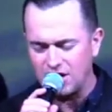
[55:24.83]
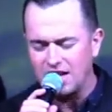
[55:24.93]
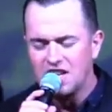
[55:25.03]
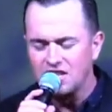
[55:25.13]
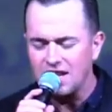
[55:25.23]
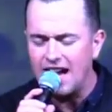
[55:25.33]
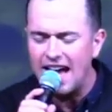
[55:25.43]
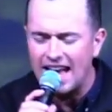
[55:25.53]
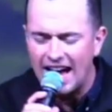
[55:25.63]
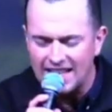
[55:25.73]
Tonight
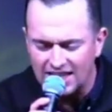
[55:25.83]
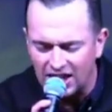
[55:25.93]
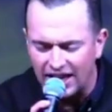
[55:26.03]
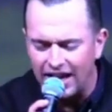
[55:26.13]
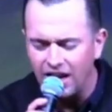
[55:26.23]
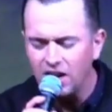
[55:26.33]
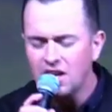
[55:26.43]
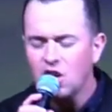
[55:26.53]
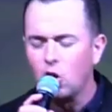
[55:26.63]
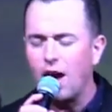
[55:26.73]
I declare,
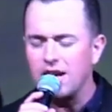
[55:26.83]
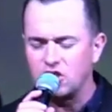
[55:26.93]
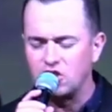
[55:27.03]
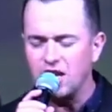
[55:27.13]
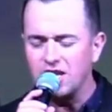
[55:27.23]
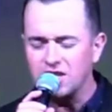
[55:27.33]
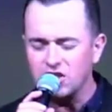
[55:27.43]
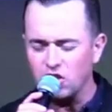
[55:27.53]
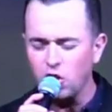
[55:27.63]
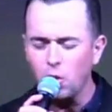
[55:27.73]
Christ Jesus,
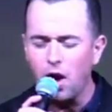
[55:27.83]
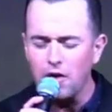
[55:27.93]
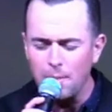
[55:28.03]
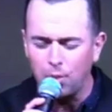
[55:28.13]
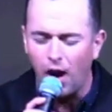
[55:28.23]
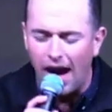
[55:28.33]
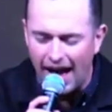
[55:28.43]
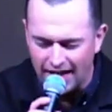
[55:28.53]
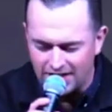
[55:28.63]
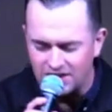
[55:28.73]
you are the
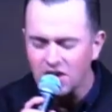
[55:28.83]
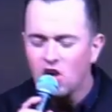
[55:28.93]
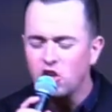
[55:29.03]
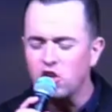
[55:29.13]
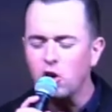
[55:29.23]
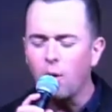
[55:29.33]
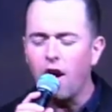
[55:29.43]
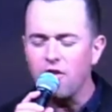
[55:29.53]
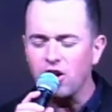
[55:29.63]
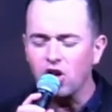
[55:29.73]
prize. You are
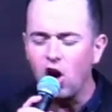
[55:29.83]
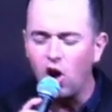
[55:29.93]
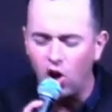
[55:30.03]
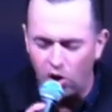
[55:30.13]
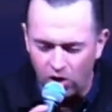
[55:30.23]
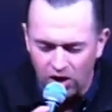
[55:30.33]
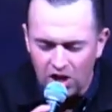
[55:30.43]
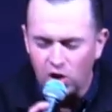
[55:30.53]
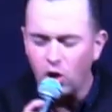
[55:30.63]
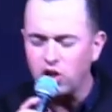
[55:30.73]
the goal.
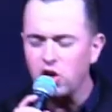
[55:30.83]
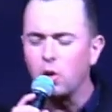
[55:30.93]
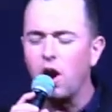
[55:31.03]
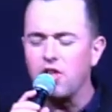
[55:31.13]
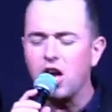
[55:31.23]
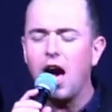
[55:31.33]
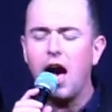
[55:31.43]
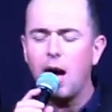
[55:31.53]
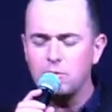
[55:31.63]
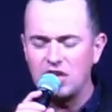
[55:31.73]
Lord, you are the
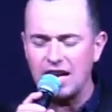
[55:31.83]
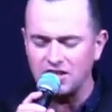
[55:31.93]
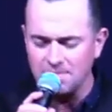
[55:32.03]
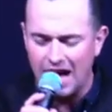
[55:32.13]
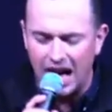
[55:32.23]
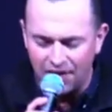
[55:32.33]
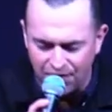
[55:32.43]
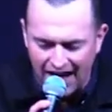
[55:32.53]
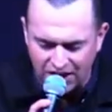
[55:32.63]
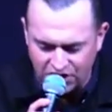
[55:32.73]
object of my
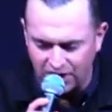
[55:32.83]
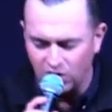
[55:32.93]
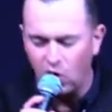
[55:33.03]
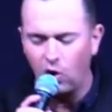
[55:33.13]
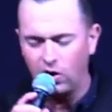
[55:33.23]
affection, Lord.